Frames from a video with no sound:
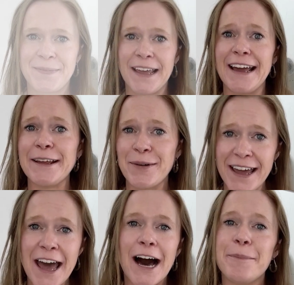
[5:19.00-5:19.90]
Anyway,
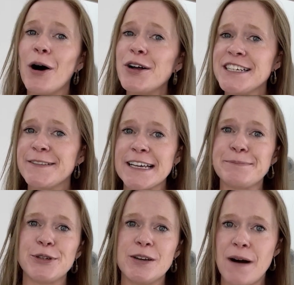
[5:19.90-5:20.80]
apologies if I
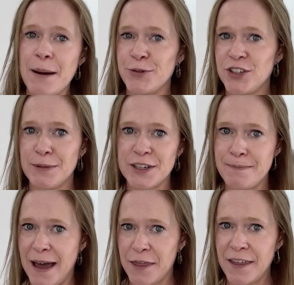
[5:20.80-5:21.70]
blew your mind with too much
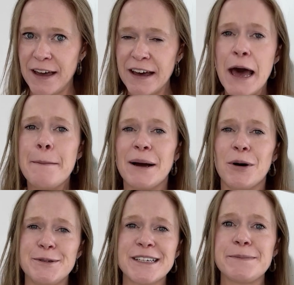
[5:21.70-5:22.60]
math there, but I
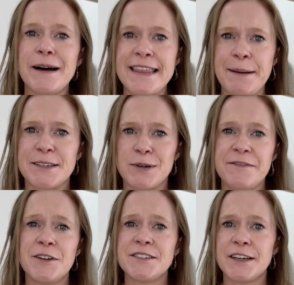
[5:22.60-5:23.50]
want to explain that because when I
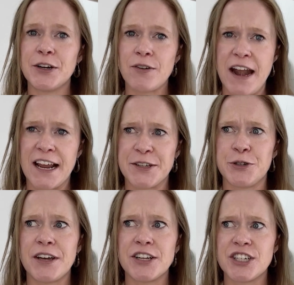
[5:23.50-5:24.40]
first started grading, I saw
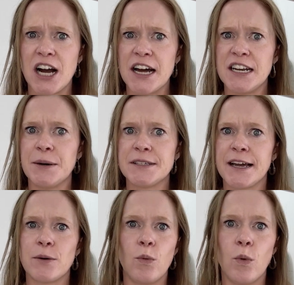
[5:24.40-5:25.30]
that chart and I was
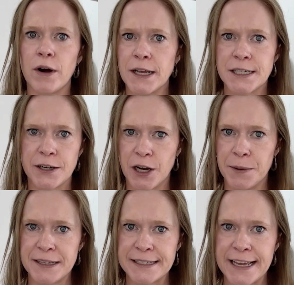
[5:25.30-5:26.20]
like, what is going on
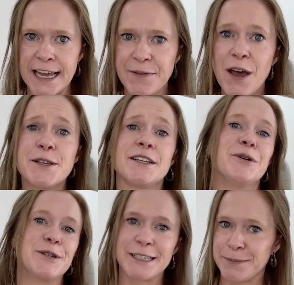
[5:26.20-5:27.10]
with the sleeve? So I
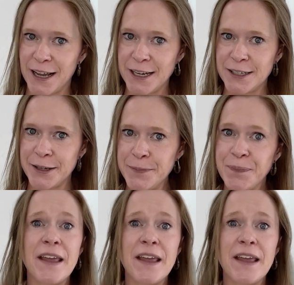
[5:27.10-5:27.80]
want to explain it to you.